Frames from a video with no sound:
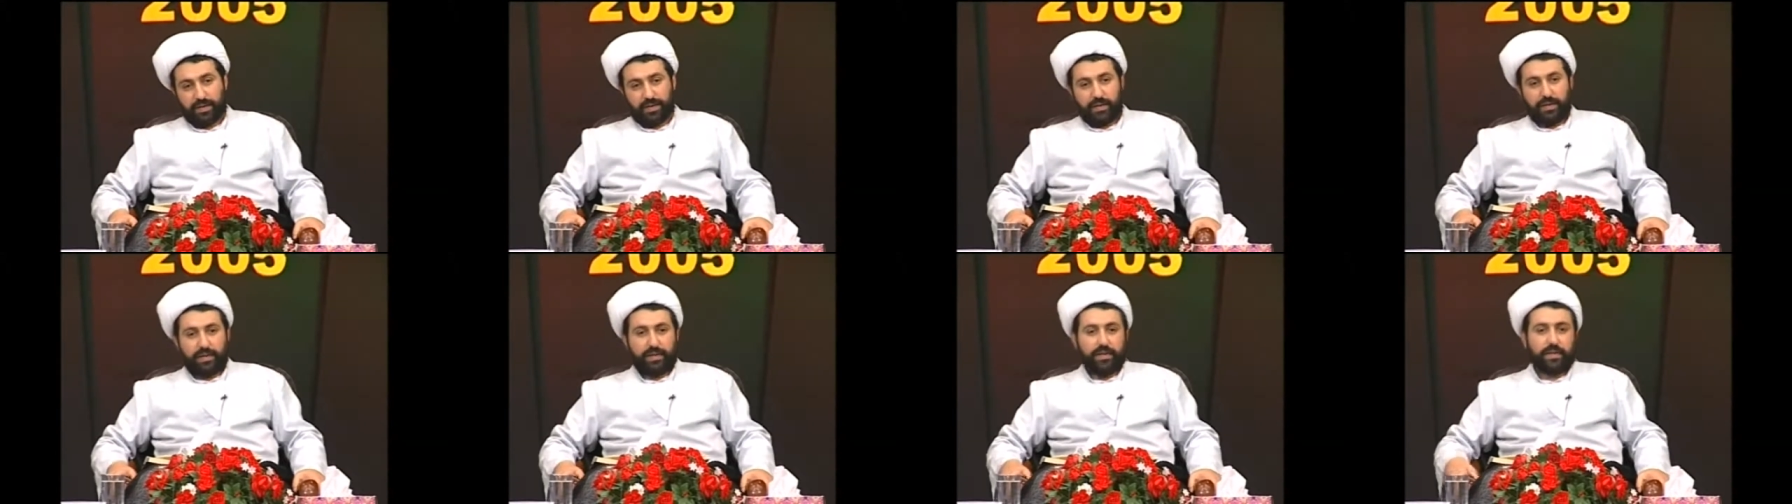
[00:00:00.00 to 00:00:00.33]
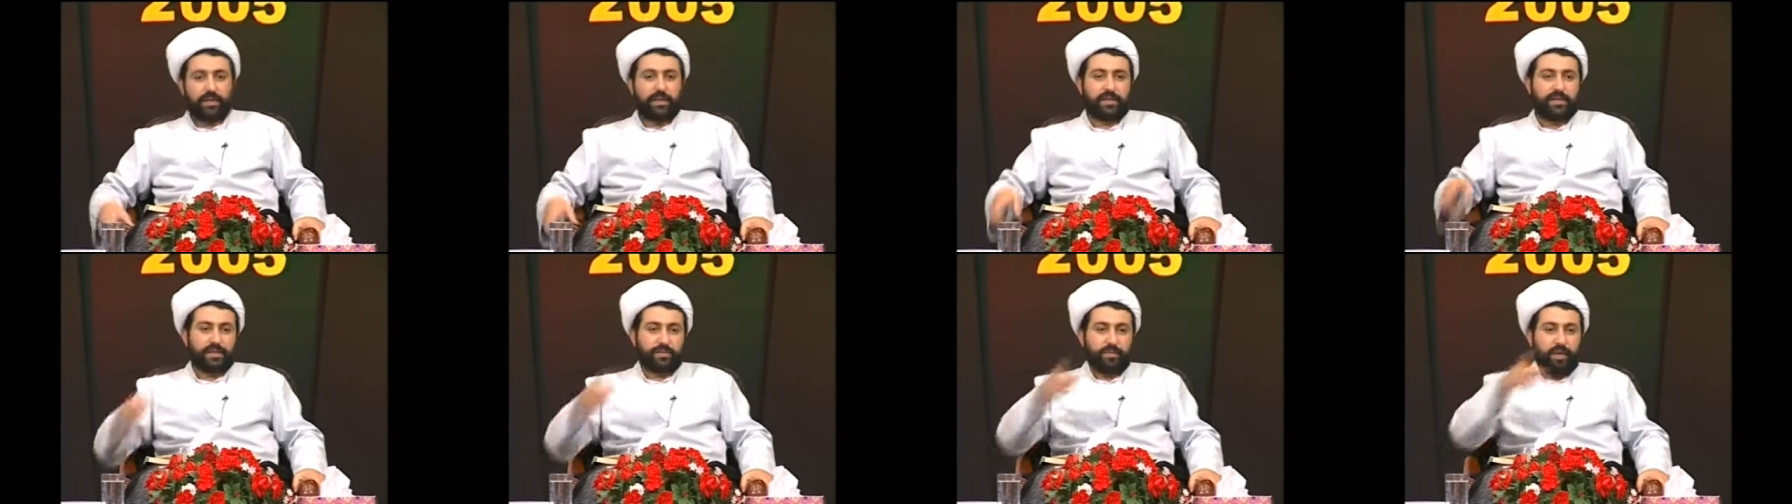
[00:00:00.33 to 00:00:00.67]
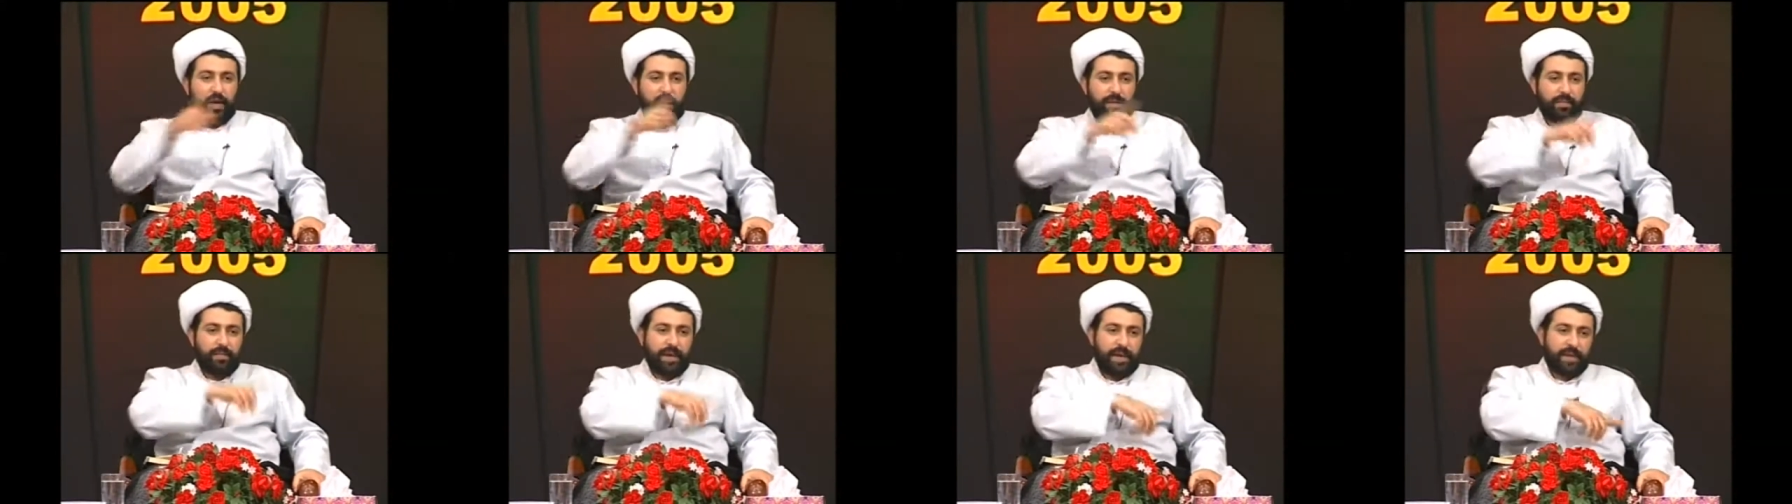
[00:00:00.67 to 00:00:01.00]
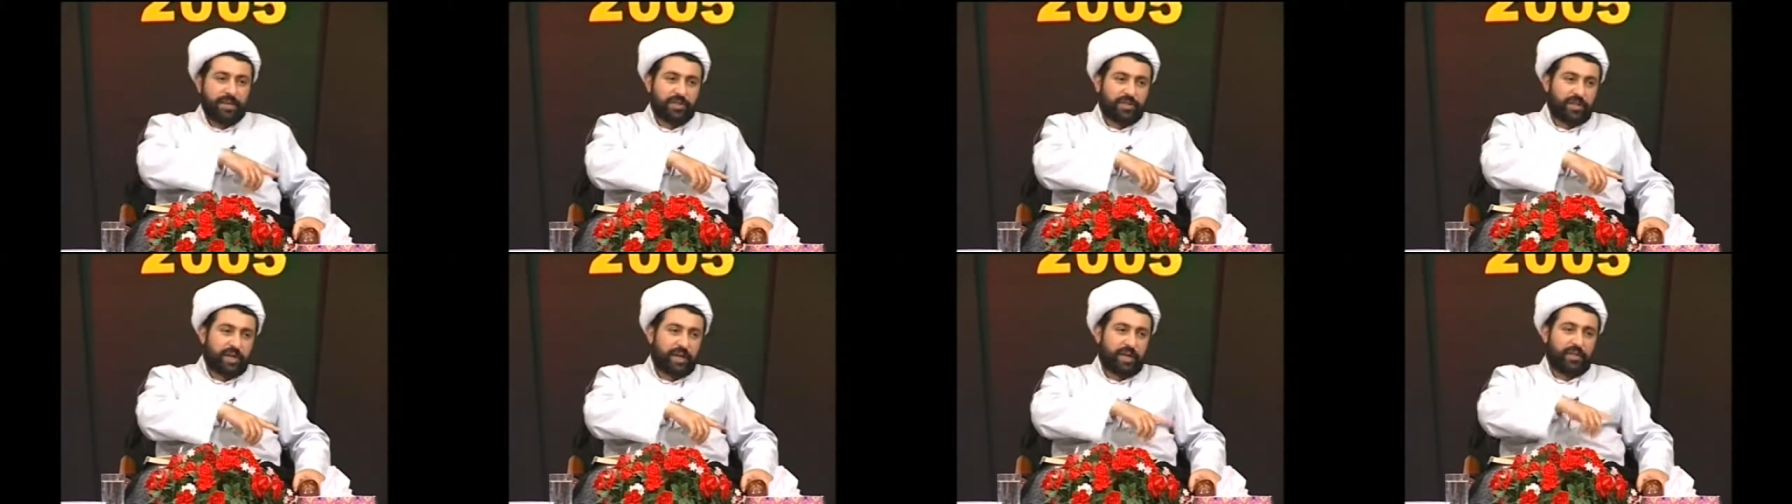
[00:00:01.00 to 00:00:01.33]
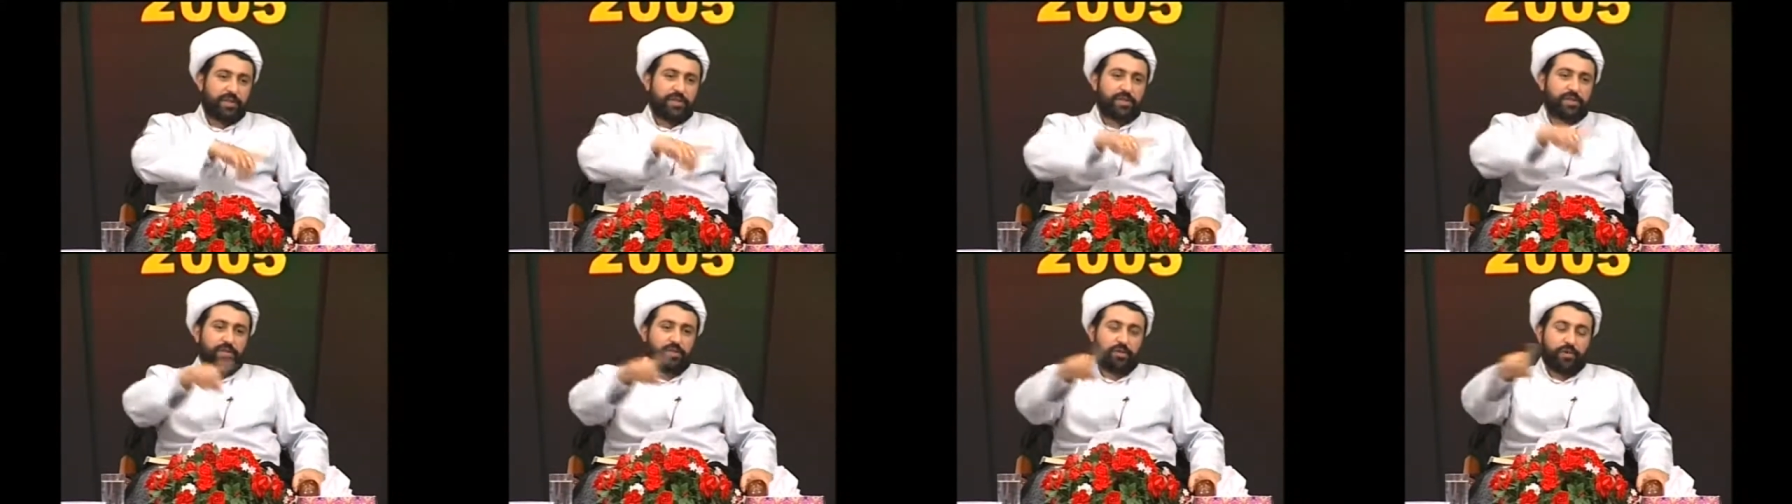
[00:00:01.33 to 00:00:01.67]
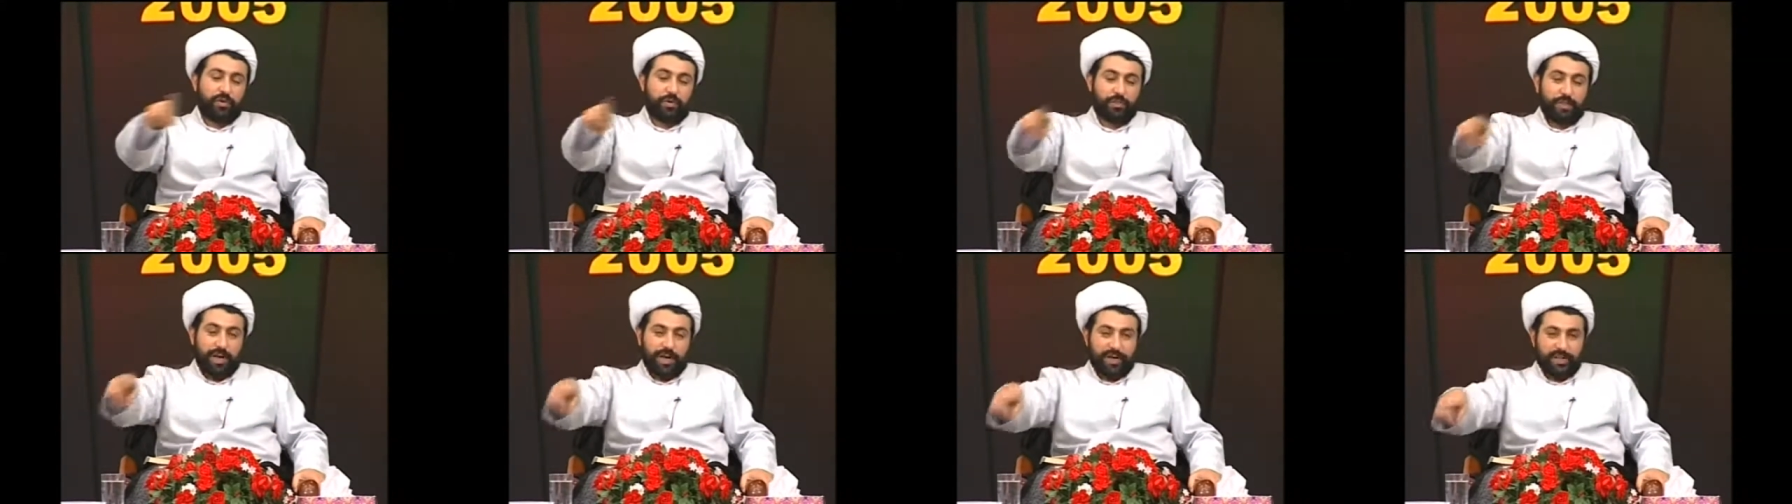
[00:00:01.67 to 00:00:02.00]
This is my marja, this is
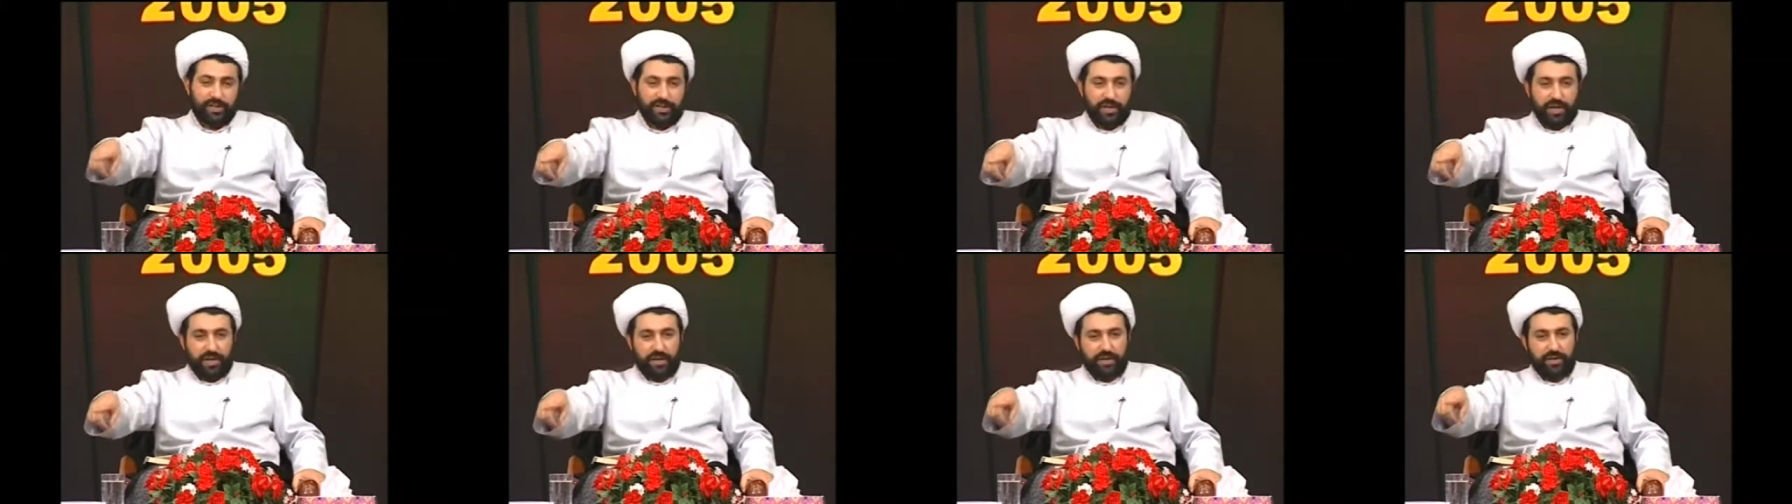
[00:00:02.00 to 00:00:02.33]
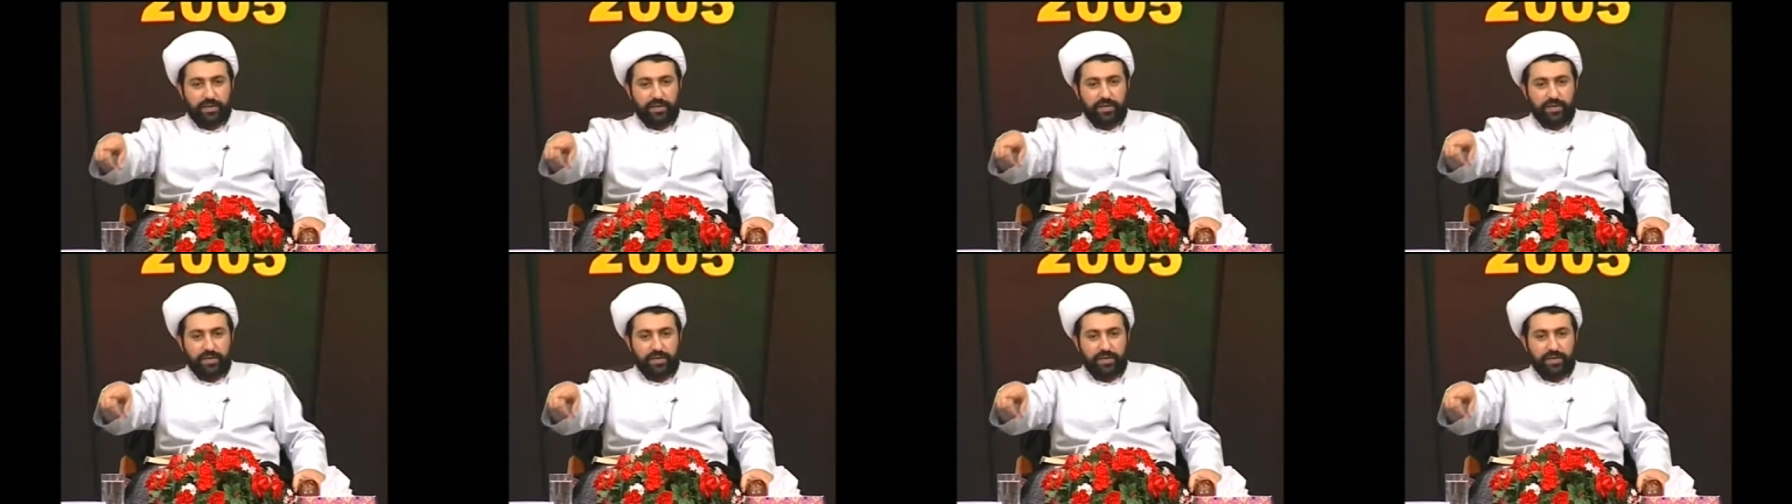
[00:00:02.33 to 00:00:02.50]
your marja.